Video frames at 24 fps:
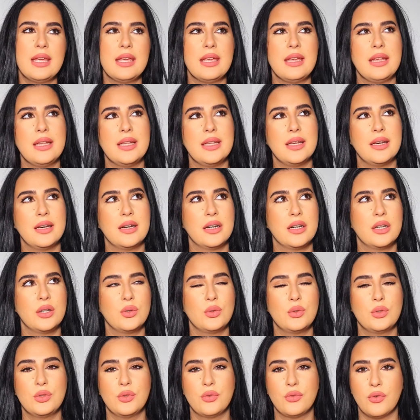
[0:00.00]
in
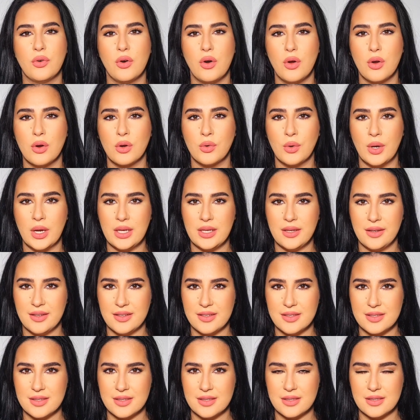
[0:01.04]
Oud for
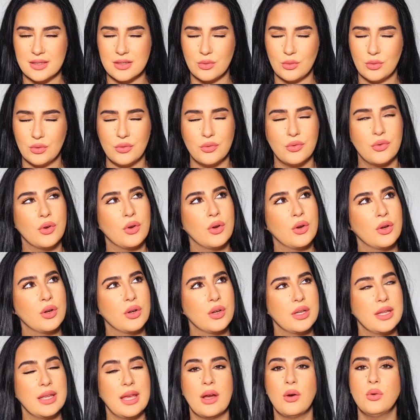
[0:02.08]
Greatness, oud
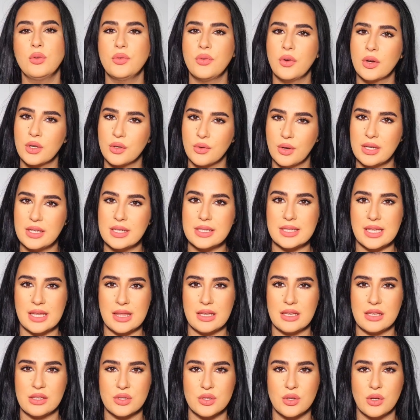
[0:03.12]
for Greatness I
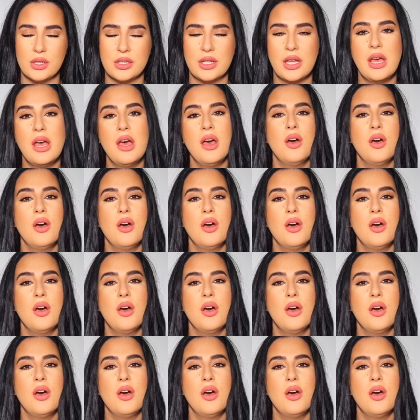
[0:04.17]
think it's called,